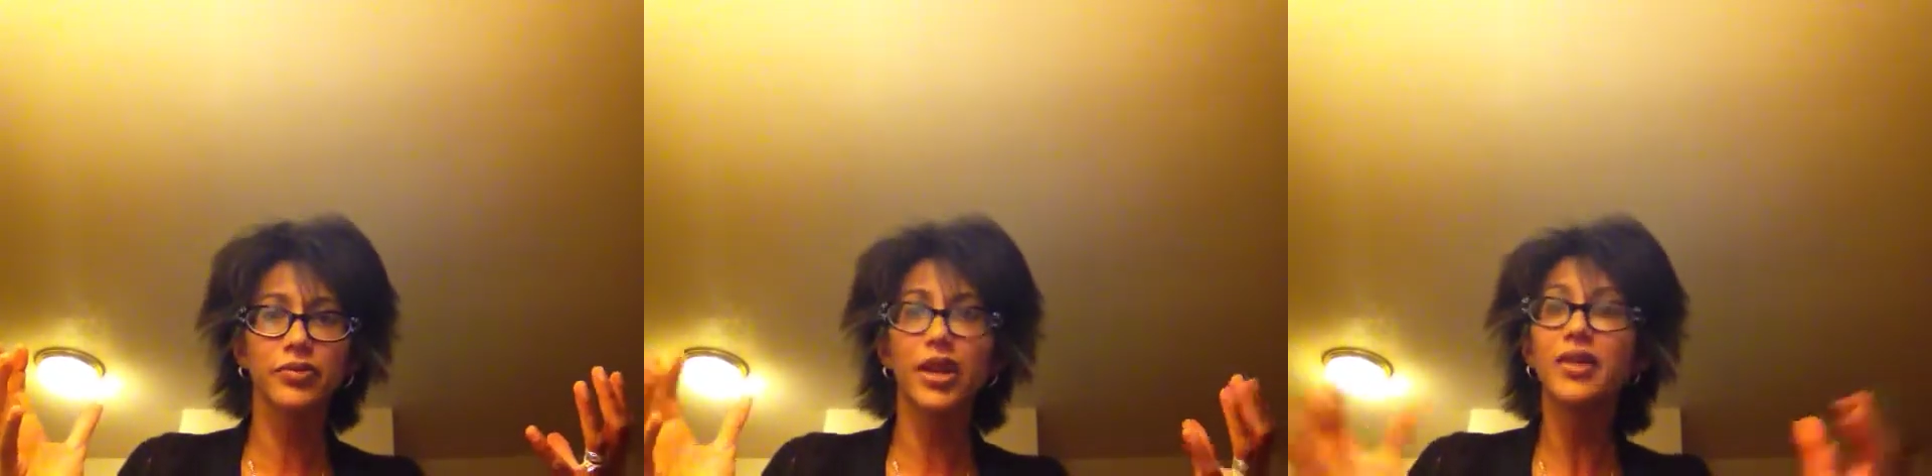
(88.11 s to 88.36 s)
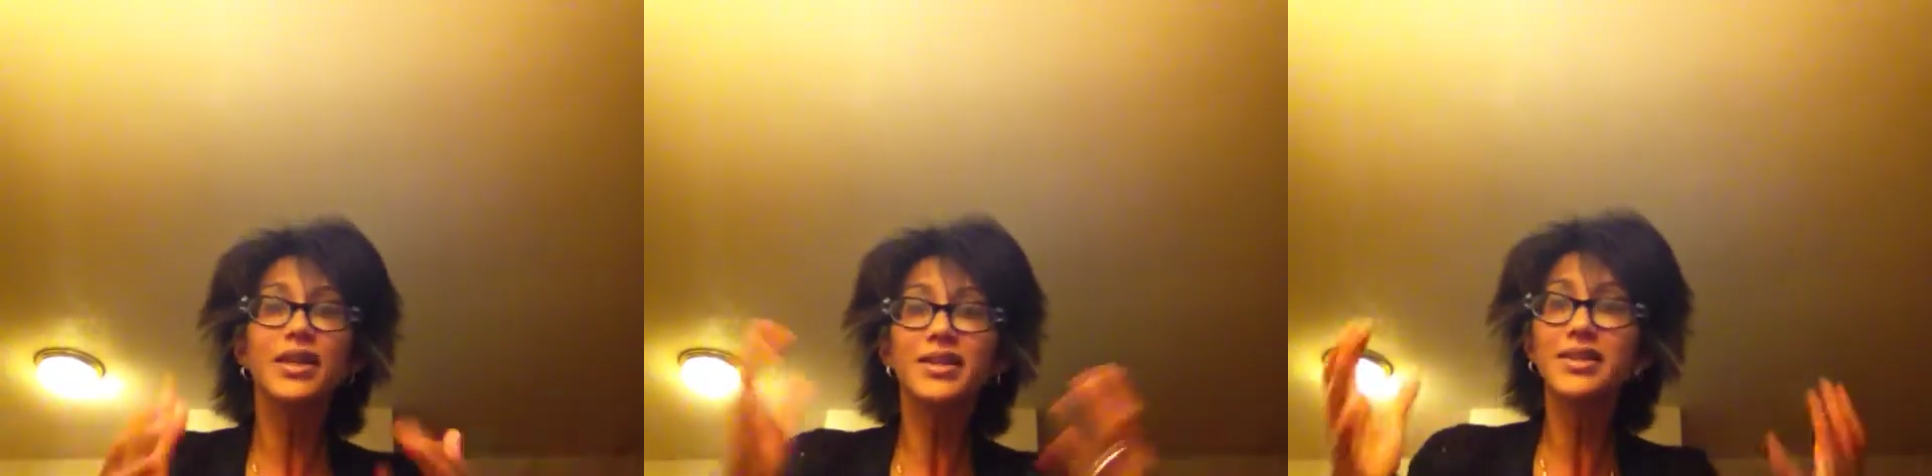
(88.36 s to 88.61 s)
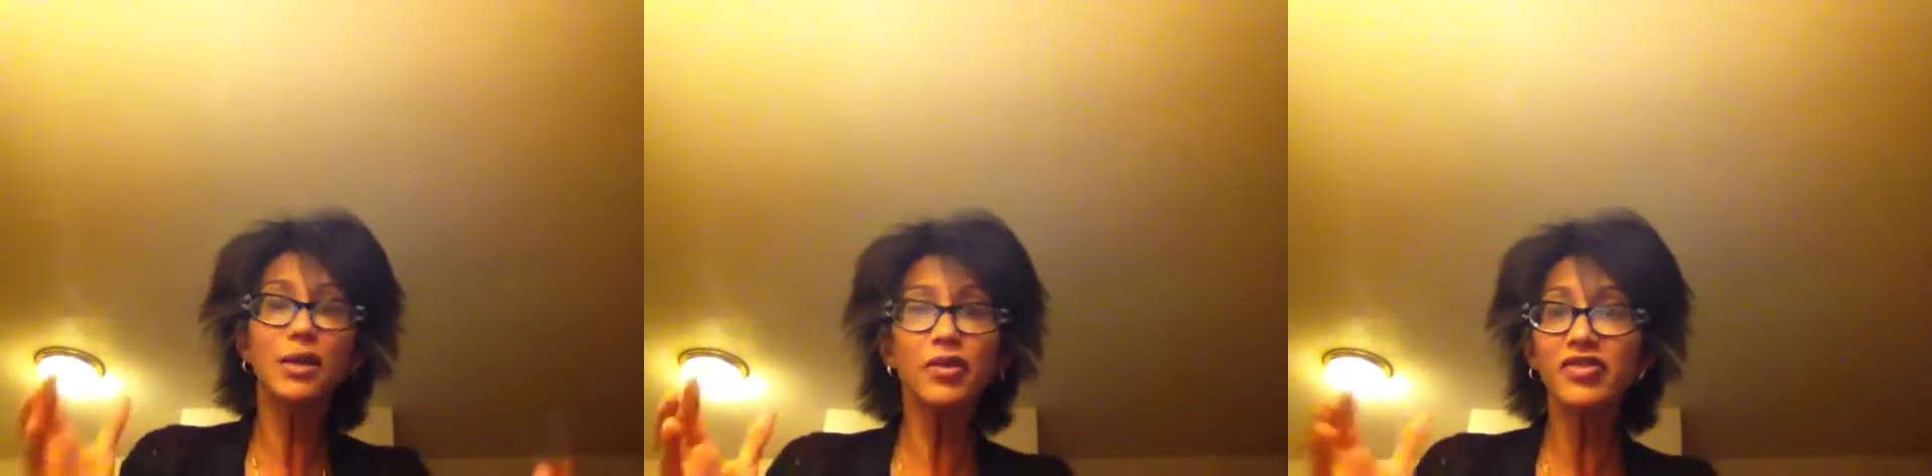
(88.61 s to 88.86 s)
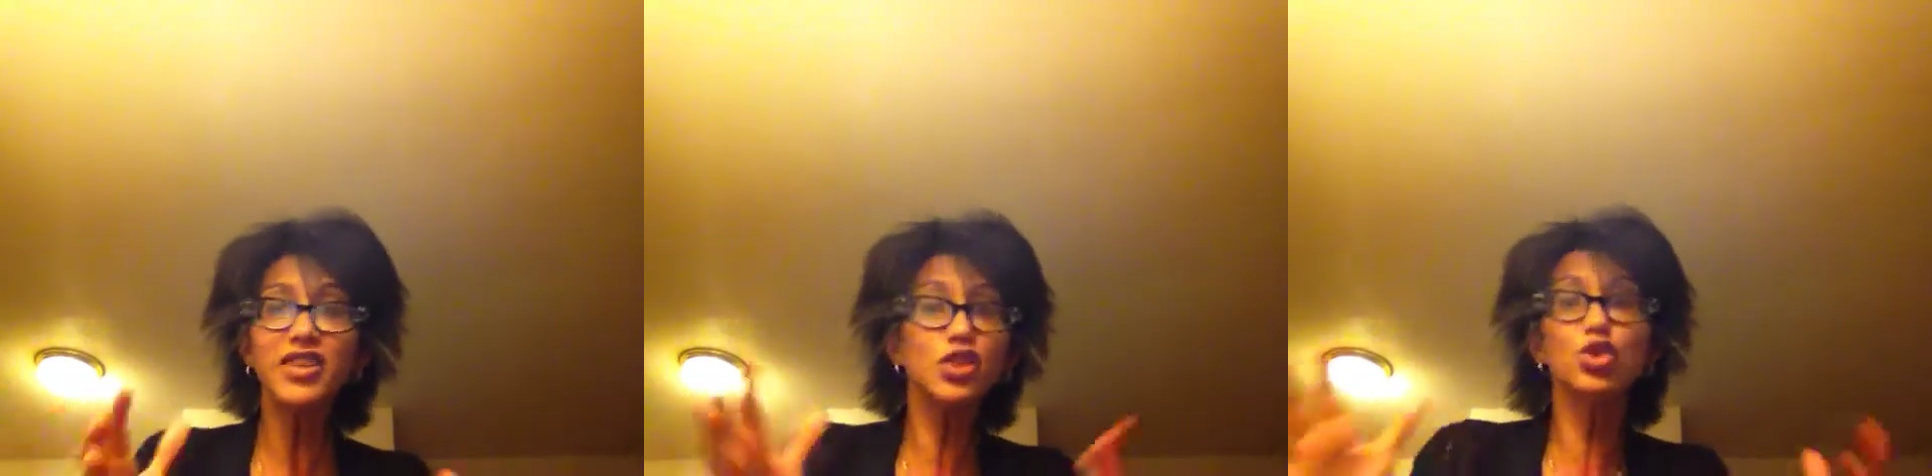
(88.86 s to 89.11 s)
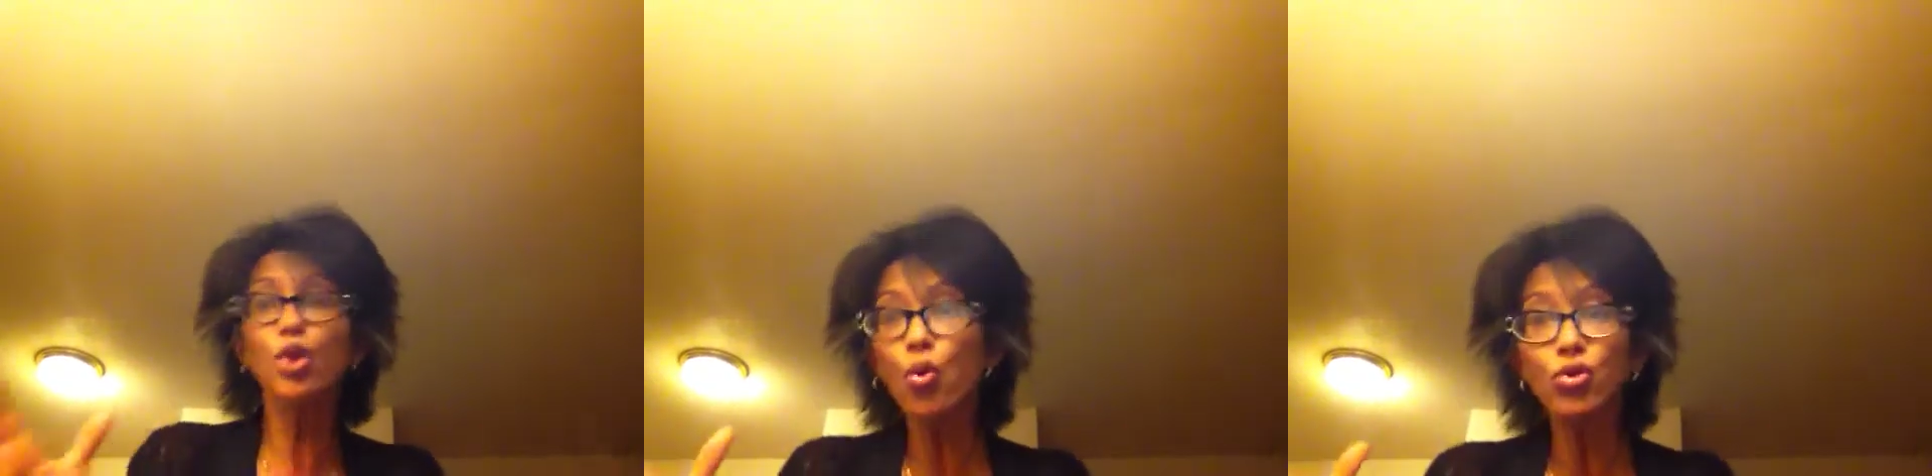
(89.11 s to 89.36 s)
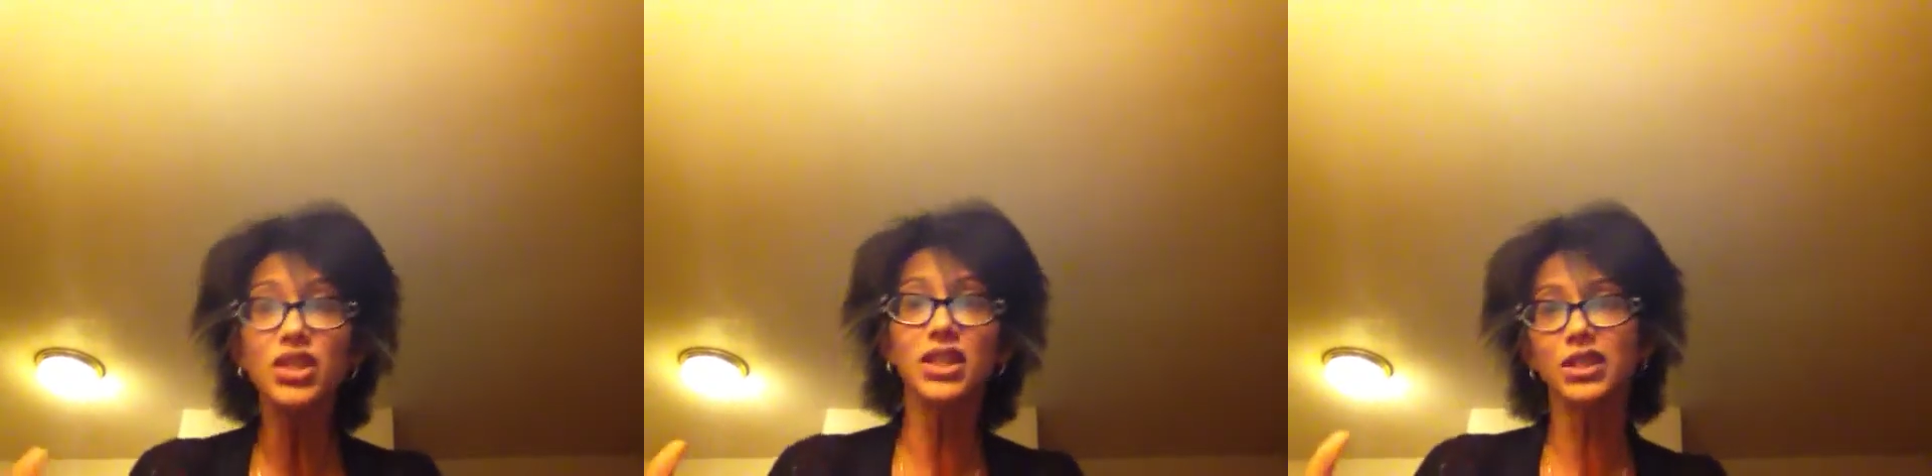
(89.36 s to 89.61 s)
and then some of us
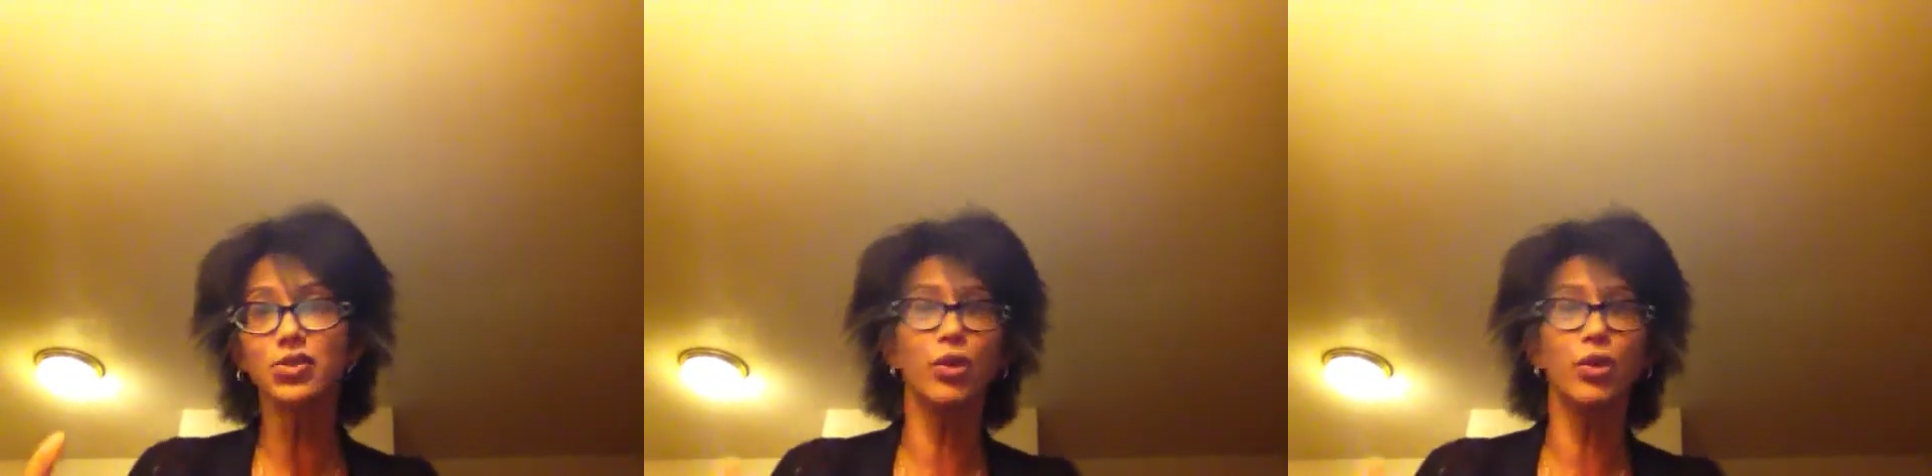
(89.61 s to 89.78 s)
don't eat